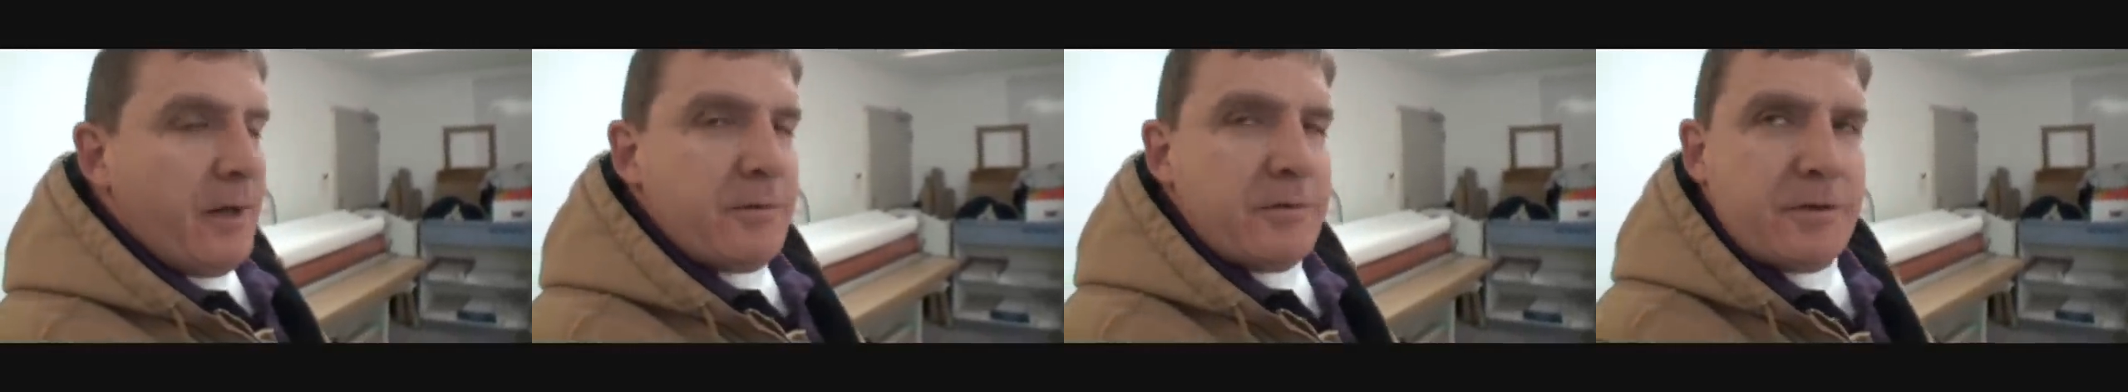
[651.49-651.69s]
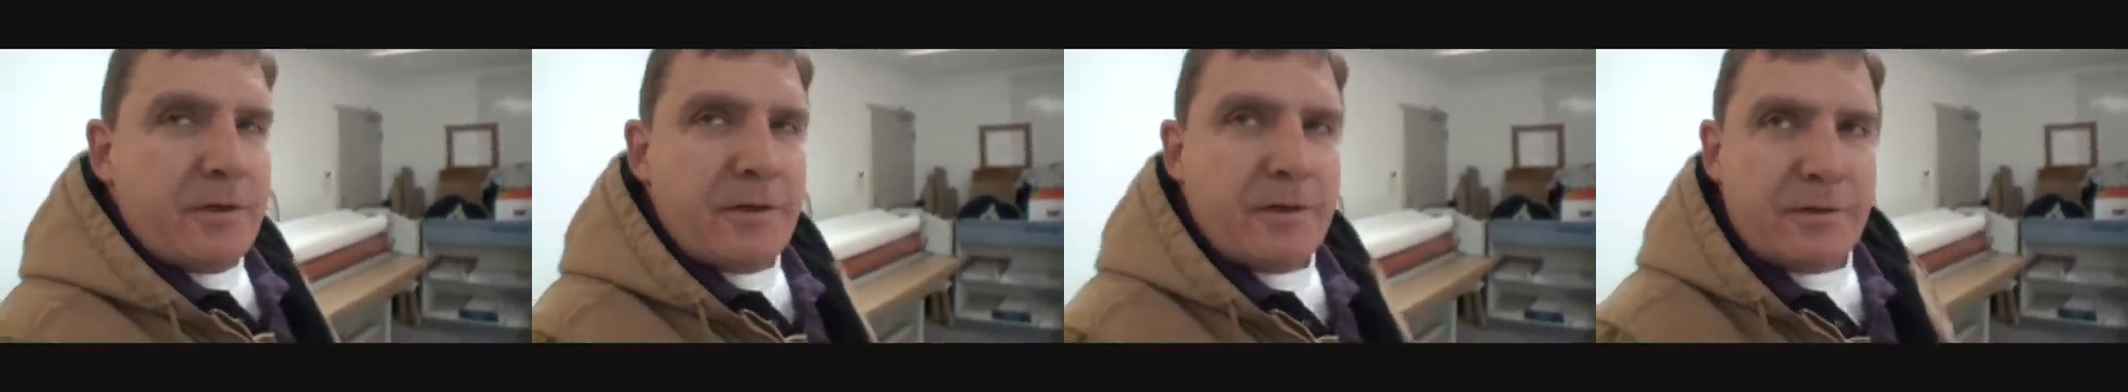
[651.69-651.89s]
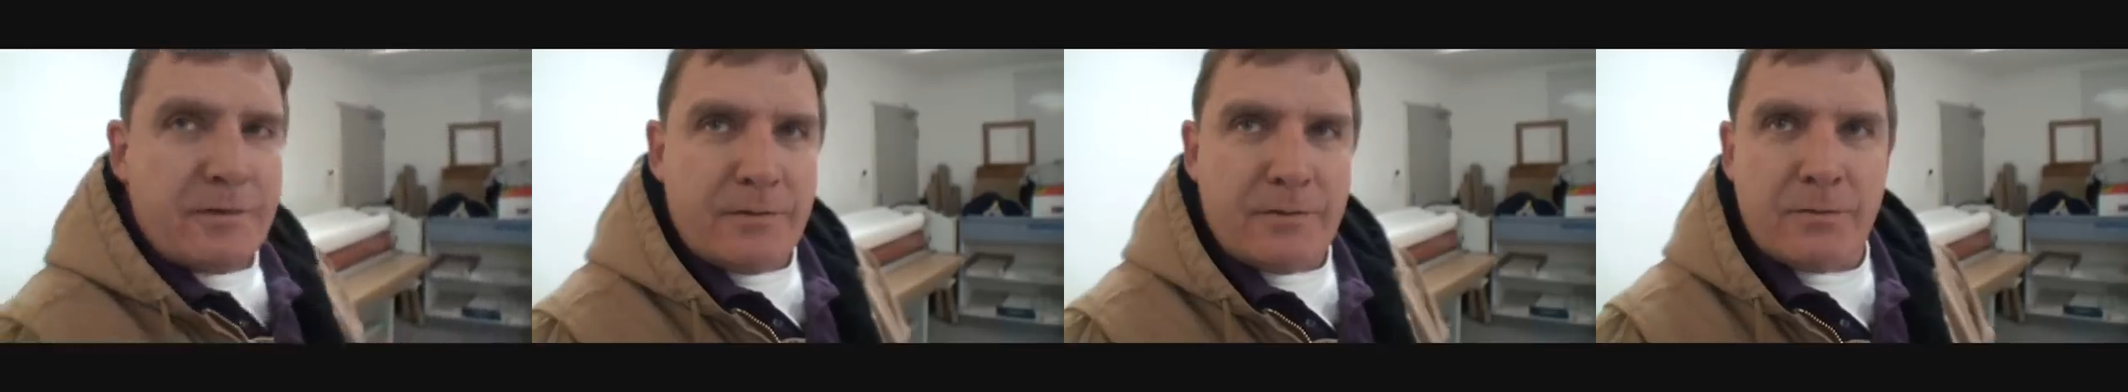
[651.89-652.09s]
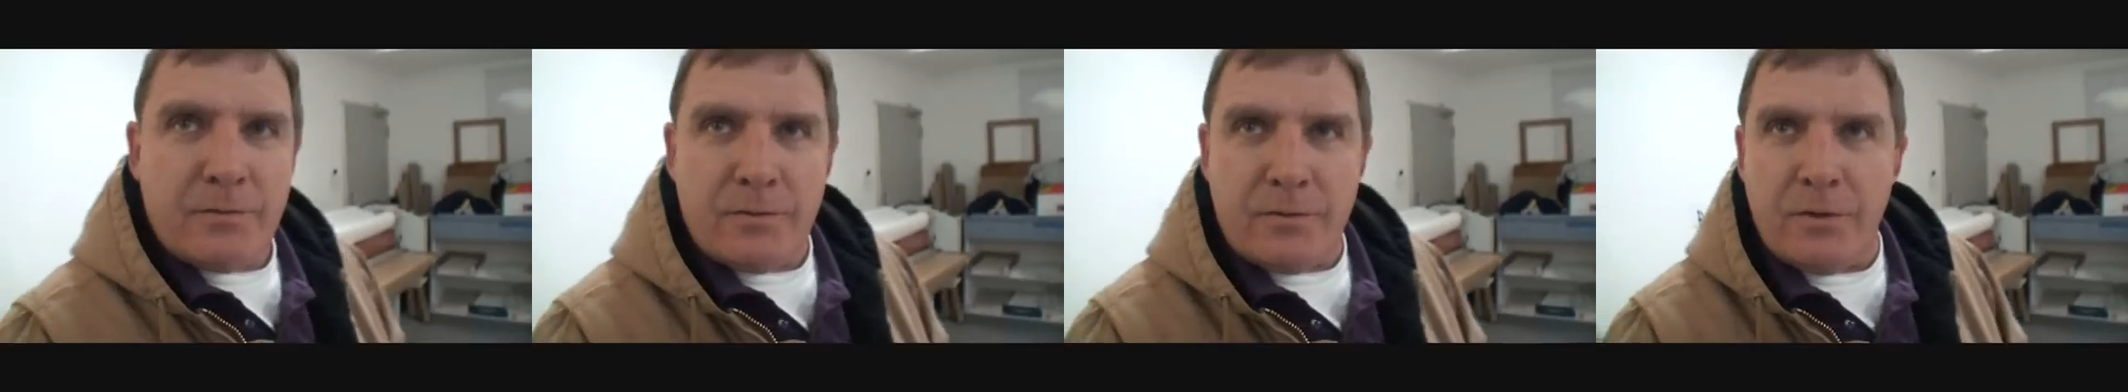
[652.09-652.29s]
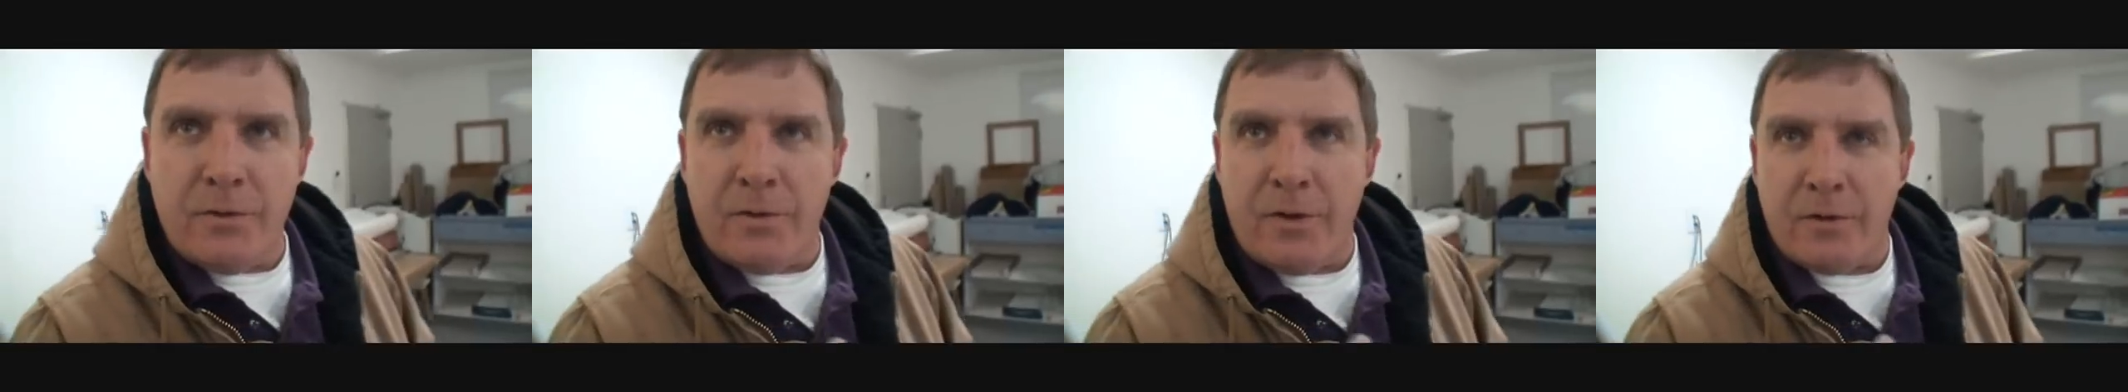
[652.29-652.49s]
I was going to
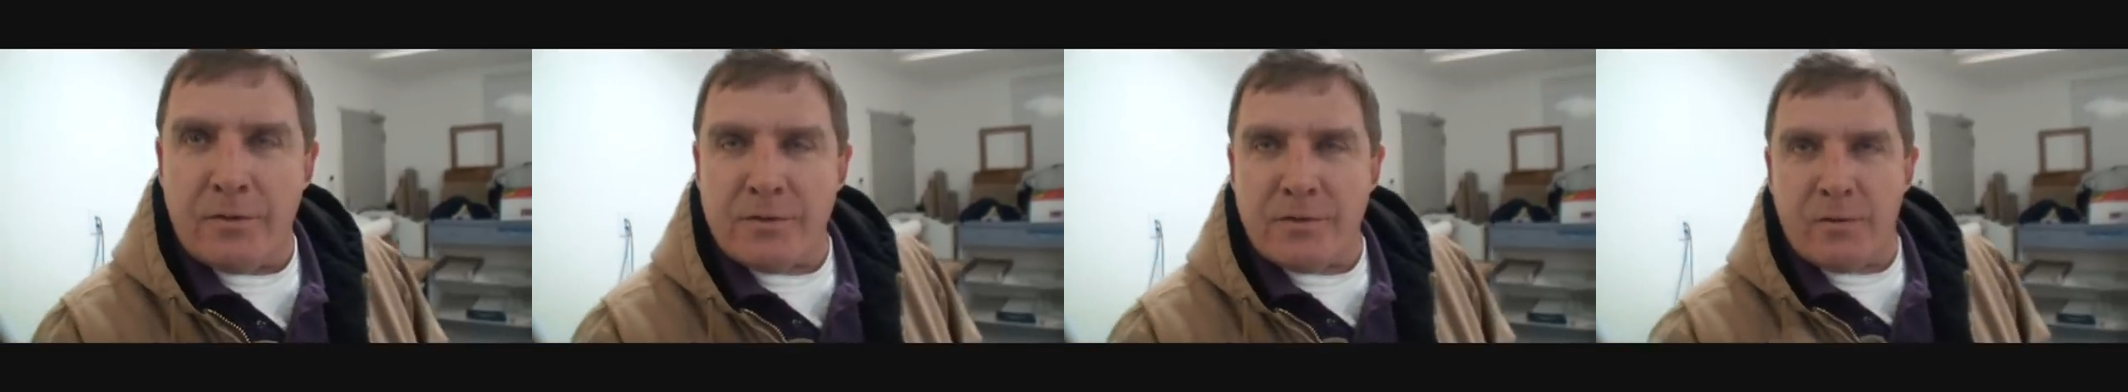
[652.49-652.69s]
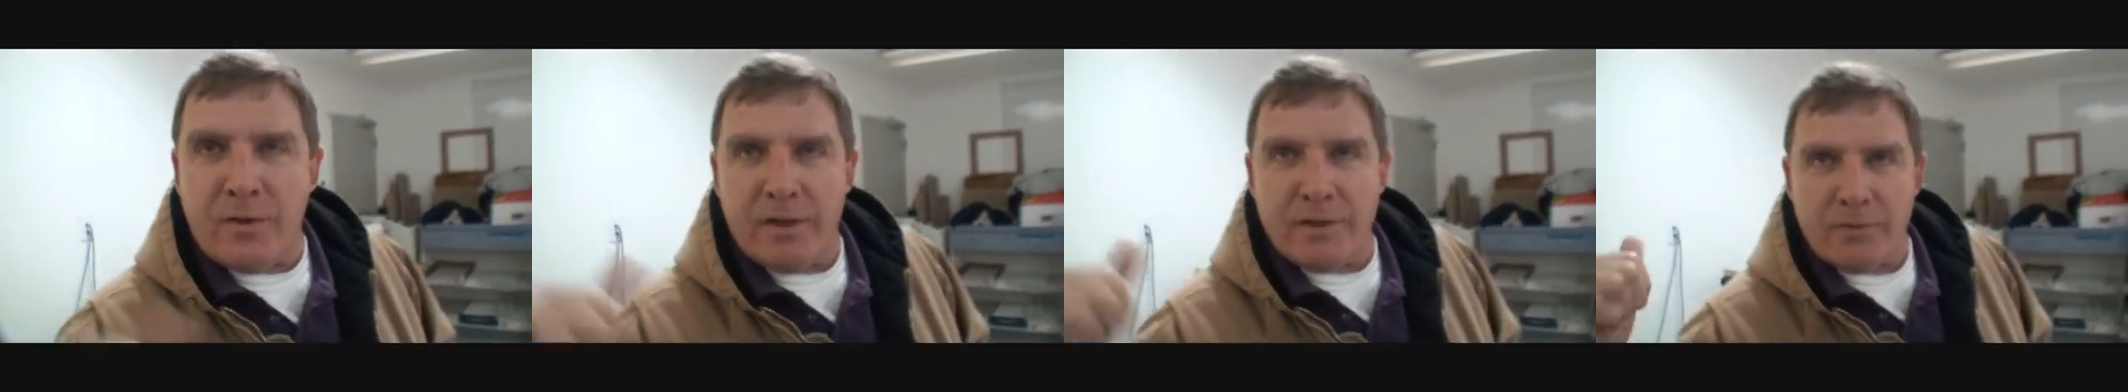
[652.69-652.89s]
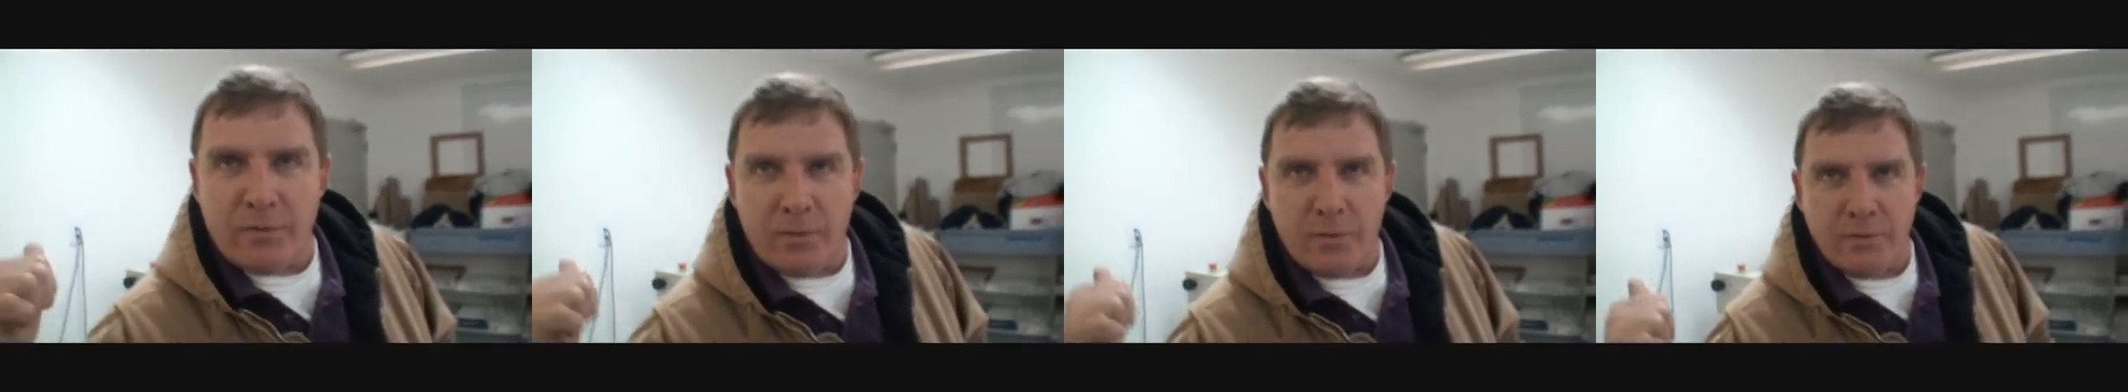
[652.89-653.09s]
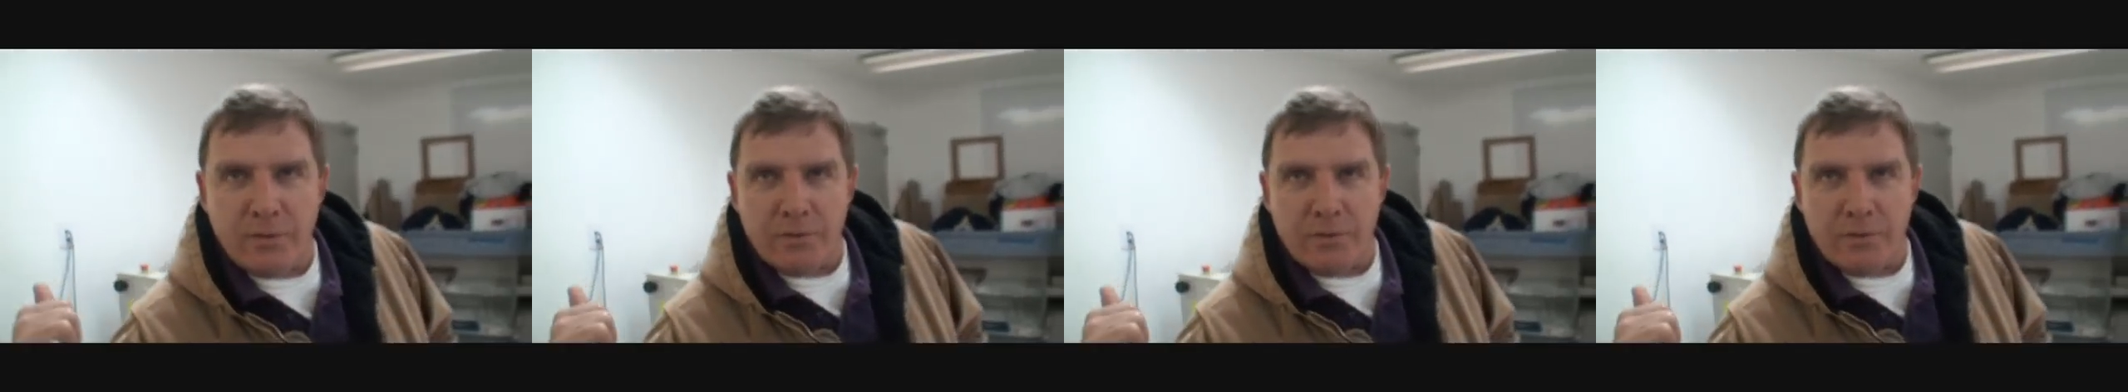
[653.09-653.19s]
do those as yeah.